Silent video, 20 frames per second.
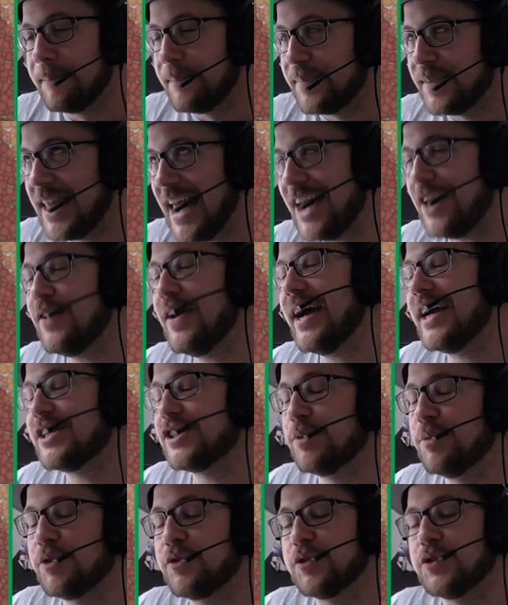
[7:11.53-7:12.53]
Thank you guys
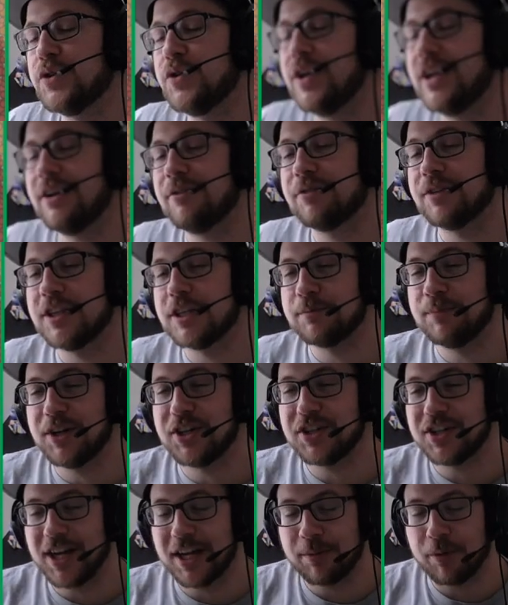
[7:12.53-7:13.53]
so much for tuning in for this
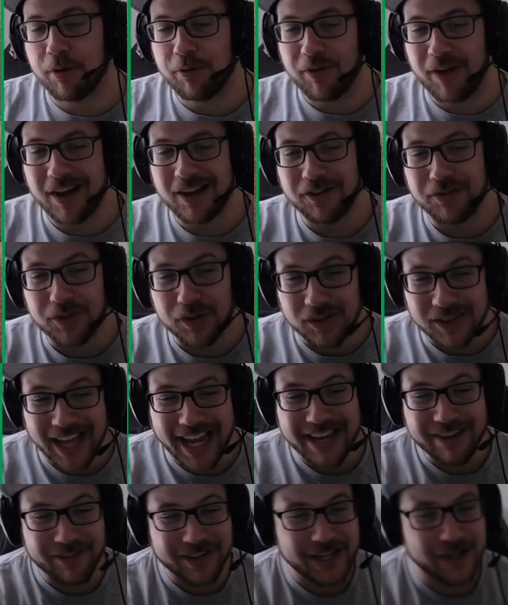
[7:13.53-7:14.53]
budget deck profile. If you
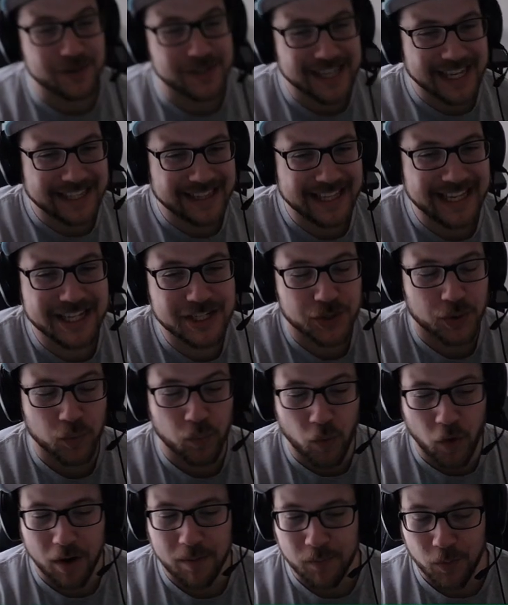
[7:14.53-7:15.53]
like videos like these or
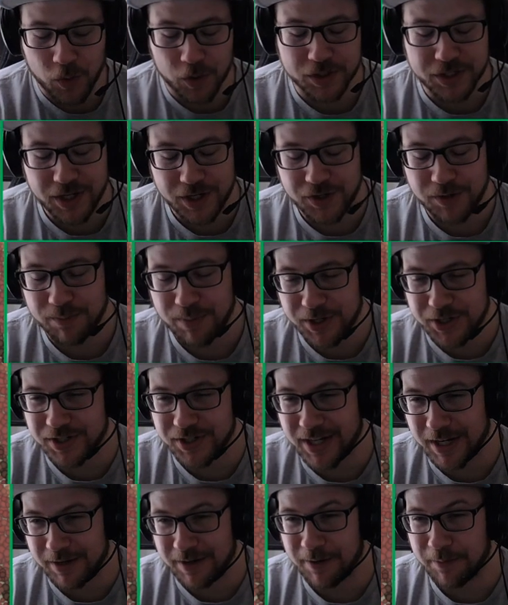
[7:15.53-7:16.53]
want more budget
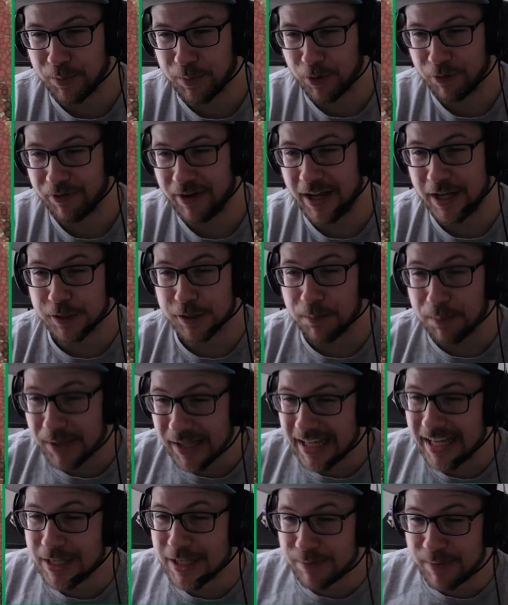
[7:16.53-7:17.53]
deck profiles,
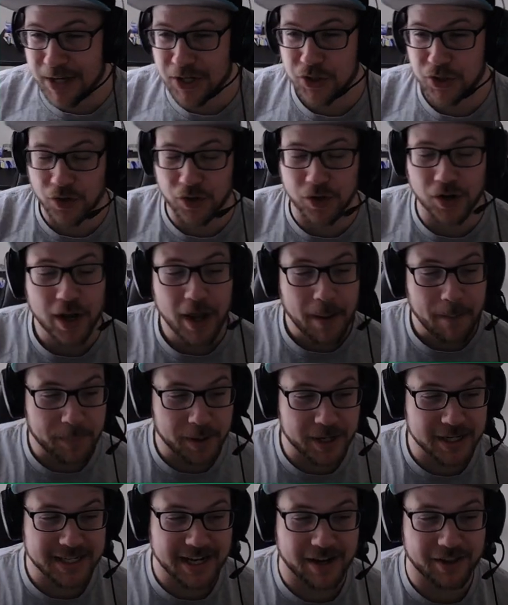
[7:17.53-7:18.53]
please make sure
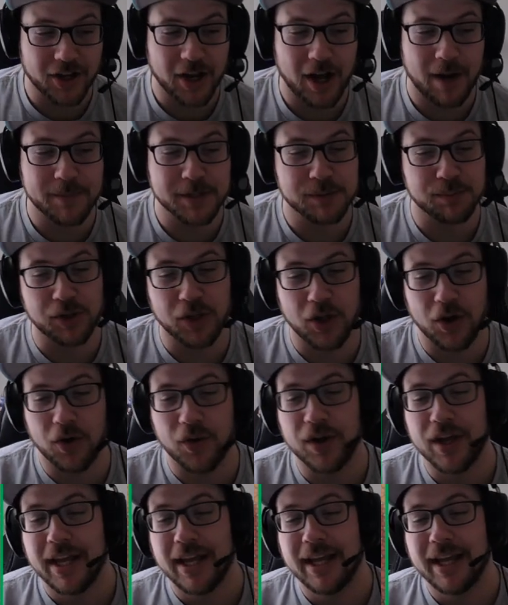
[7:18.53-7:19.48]
put it down in the comments below.